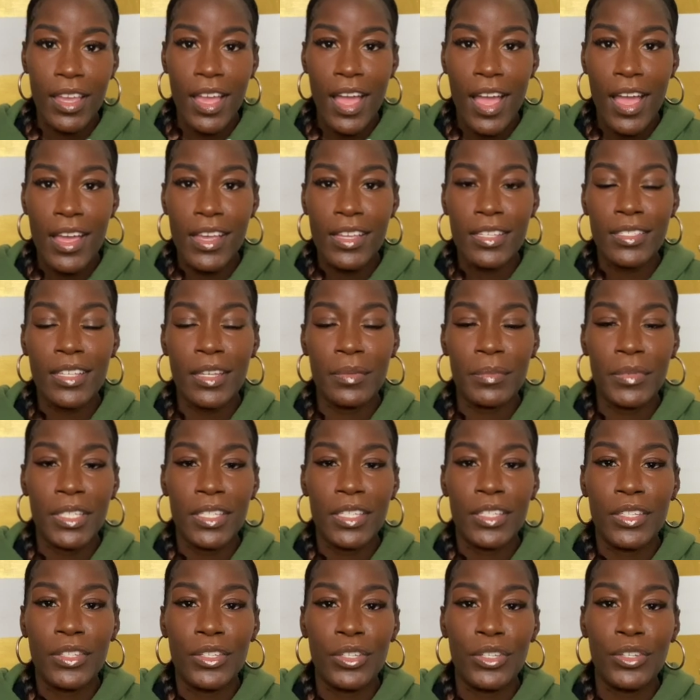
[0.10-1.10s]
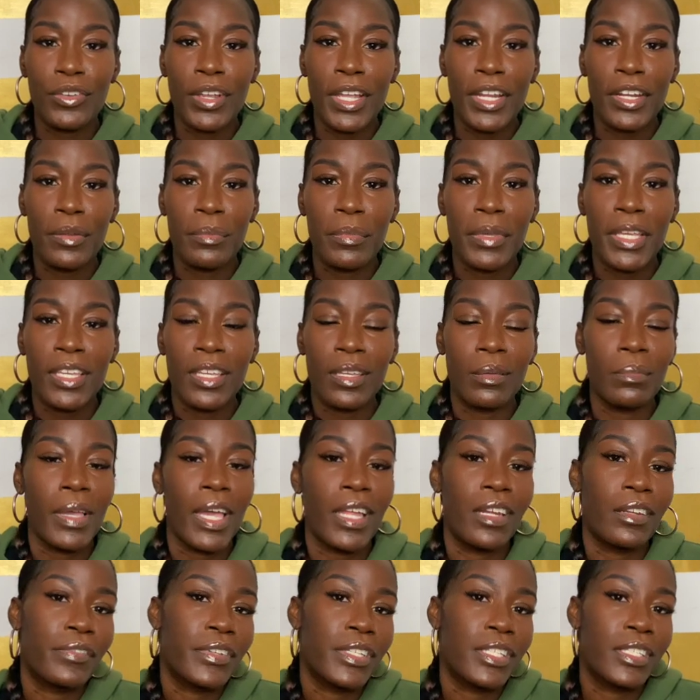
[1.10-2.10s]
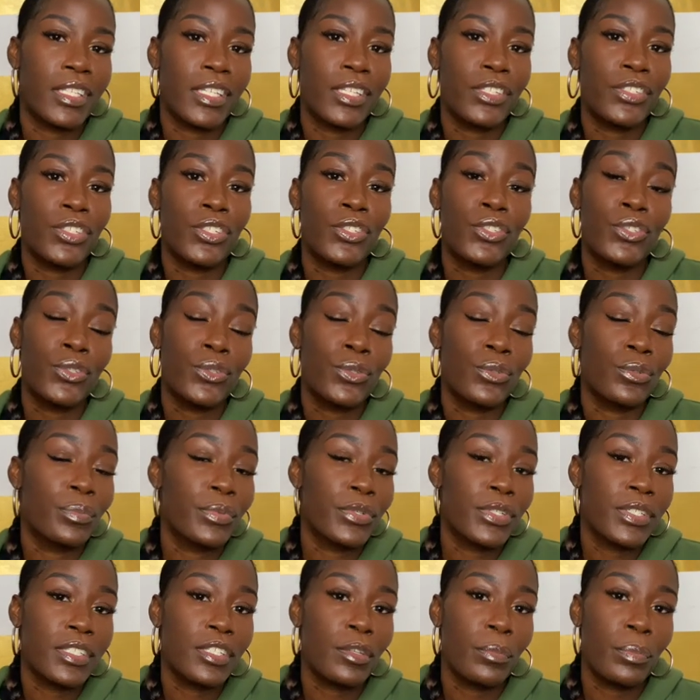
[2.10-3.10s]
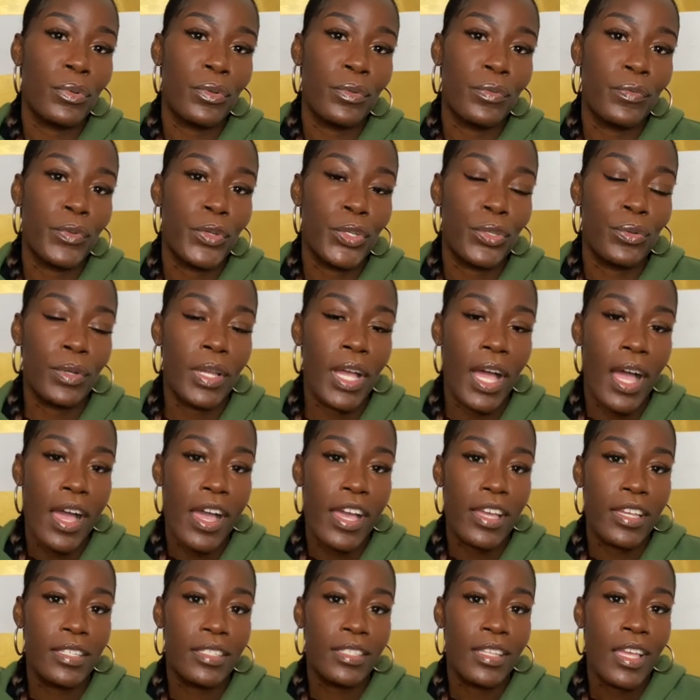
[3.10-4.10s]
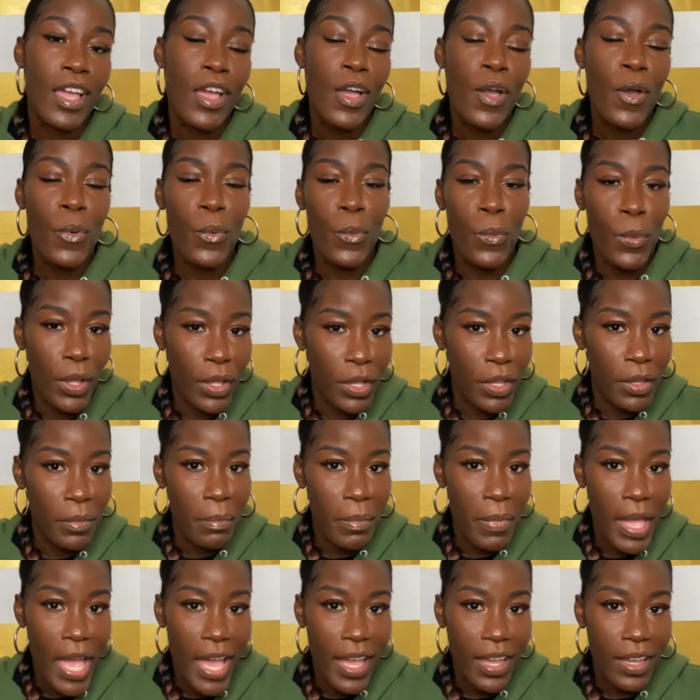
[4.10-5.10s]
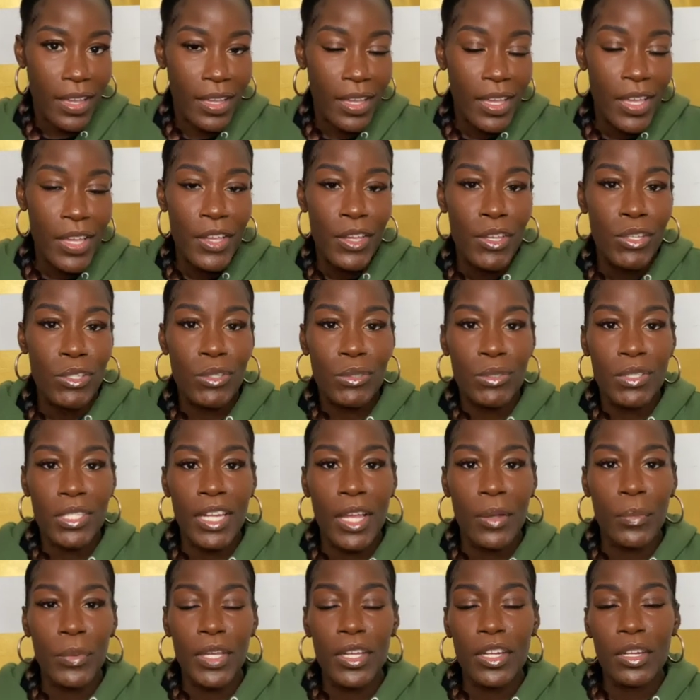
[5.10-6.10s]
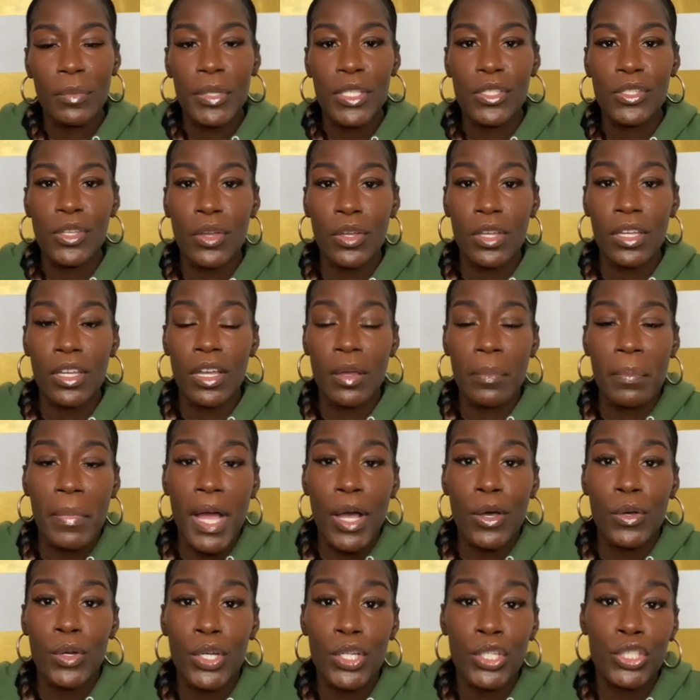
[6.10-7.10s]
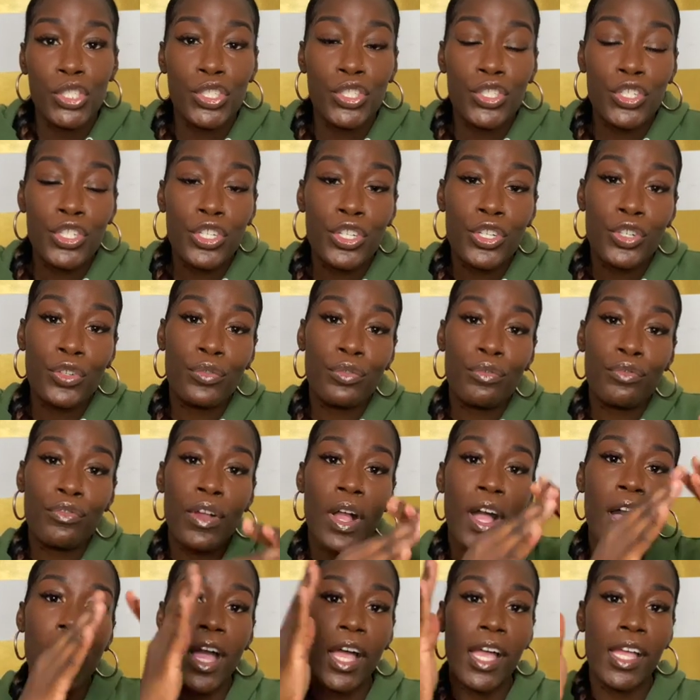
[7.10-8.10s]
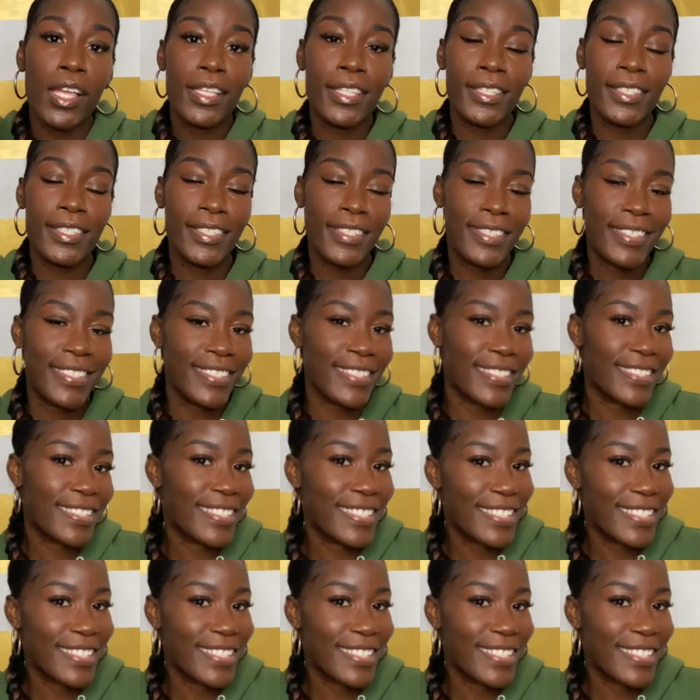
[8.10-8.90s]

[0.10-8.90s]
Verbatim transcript: guys, I'm Nikkii the Creator making manifestation super simple for you guys. Welcome back. So today we're going to be talking about trust.